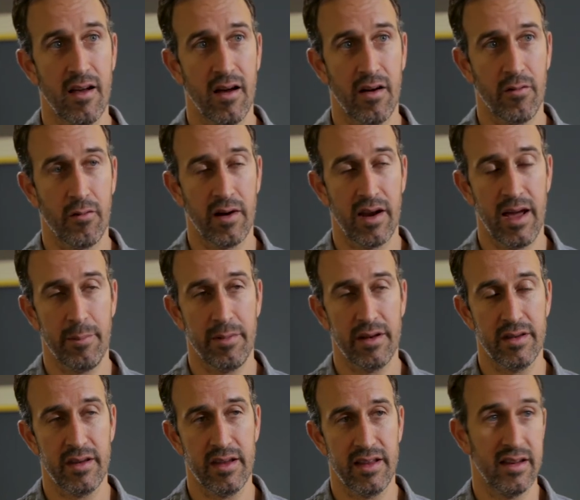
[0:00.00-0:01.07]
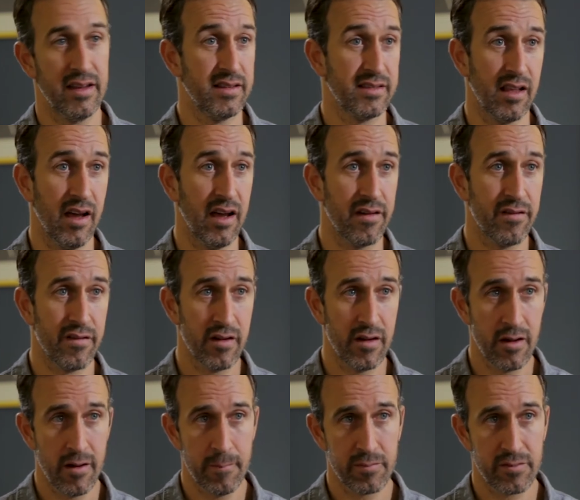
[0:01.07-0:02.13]
of what happened in his life.
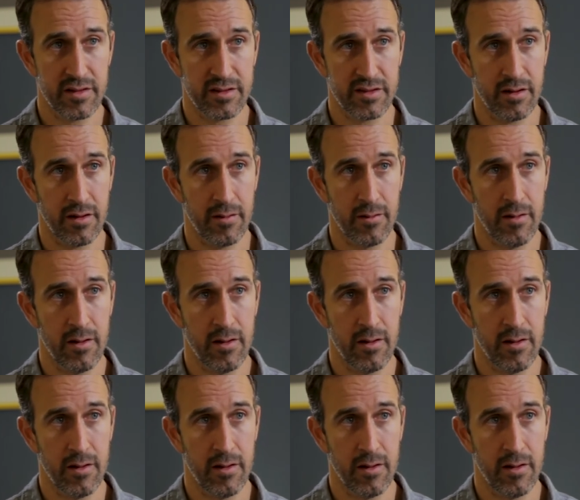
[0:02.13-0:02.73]
So